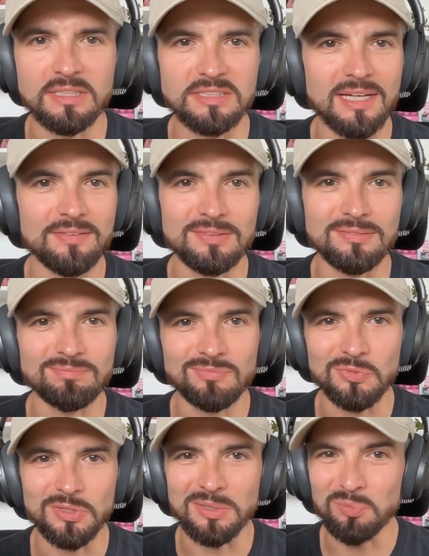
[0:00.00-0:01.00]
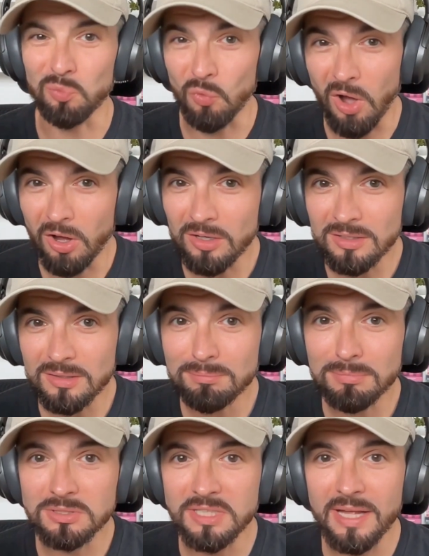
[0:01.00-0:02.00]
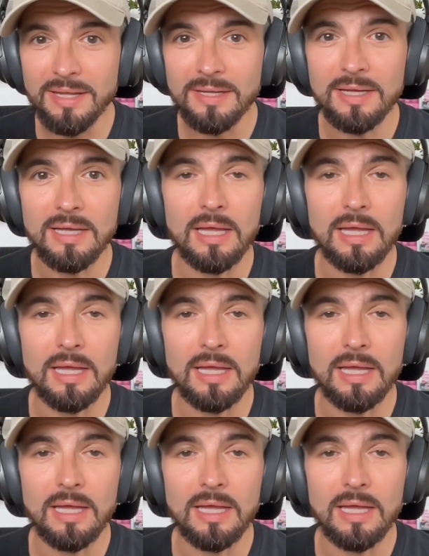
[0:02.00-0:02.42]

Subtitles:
It's not even really wrong per se,